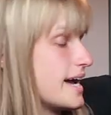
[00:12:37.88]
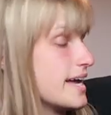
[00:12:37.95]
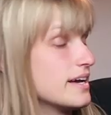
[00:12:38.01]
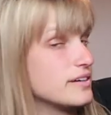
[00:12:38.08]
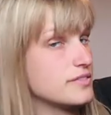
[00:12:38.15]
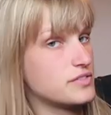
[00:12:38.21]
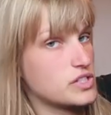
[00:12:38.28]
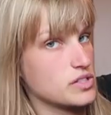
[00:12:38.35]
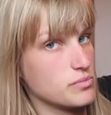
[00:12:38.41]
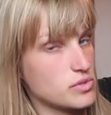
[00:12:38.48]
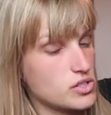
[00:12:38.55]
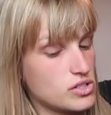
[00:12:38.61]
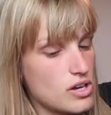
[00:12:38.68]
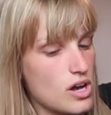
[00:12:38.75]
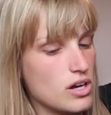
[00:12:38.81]
have some
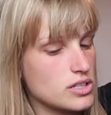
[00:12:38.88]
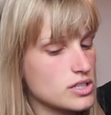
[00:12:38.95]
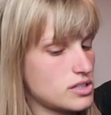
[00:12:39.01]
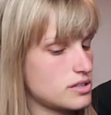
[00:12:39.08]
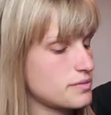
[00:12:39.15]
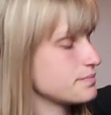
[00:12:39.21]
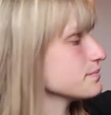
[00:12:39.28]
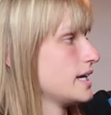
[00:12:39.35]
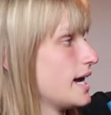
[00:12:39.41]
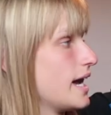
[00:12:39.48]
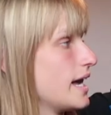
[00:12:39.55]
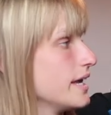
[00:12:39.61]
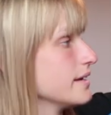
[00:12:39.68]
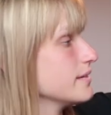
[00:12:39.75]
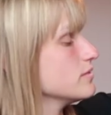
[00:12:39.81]
socks.
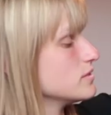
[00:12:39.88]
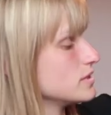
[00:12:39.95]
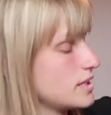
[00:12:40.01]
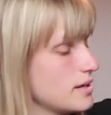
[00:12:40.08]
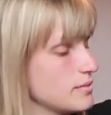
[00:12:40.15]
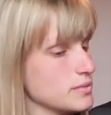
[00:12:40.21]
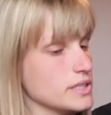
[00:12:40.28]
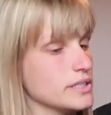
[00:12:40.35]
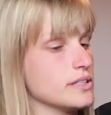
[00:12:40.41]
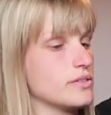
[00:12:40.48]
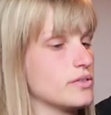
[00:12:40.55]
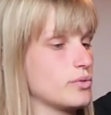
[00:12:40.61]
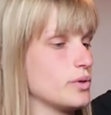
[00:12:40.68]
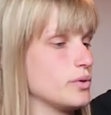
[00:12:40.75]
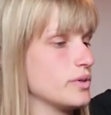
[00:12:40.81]
I am gonna
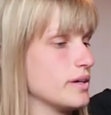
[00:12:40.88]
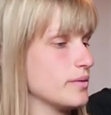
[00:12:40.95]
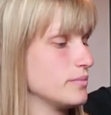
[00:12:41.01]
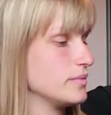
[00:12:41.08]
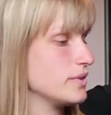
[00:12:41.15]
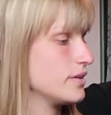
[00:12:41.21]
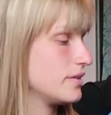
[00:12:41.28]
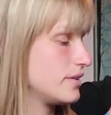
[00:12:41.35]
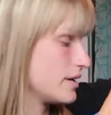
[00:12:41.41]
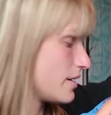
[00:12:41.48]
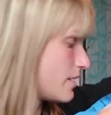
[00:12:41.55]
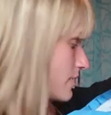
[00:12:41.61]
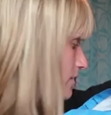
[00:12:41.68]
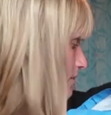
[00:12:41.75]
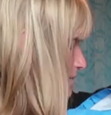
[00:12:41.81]
throw them
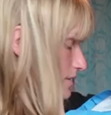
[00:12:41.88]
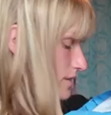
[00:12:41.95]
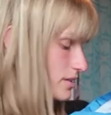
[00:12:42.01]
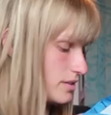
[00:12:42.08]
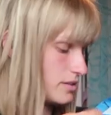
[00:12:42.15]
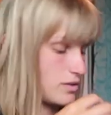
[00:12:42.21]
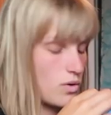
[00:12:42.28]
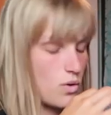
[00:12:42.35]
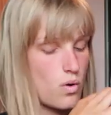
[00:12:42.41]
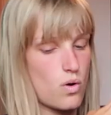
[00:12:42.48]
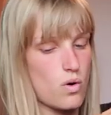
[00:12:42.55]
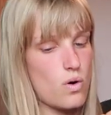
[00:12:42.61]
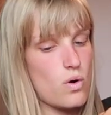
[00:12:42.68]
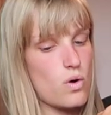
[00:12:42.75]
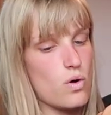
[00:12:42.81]
there.
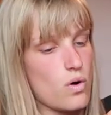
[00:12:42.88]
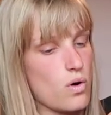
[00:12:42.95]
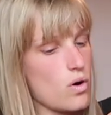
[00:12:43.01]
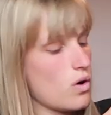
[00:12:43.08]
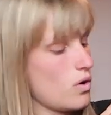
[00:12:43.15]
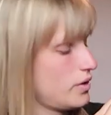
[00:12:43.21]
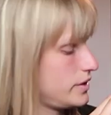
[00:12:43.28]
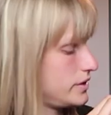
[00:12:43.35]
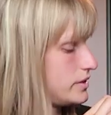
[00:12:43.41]
Oh!